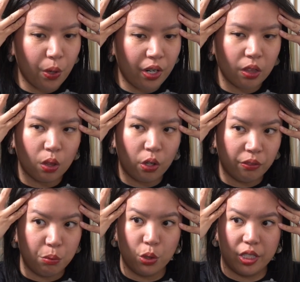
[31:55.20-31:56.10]
where a lot
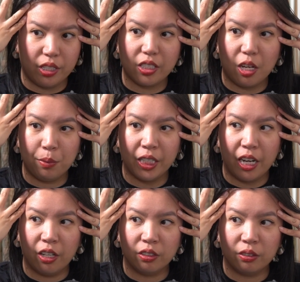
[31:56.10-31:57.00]
of music is coming
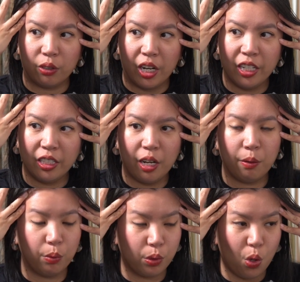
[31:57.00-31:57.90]
out, right?
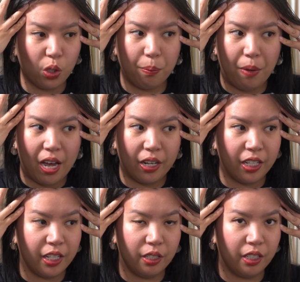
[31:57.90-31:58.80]
And we'll talk about
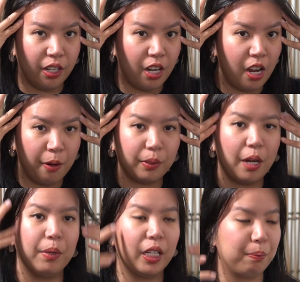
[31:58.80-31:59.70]
it in an upcoming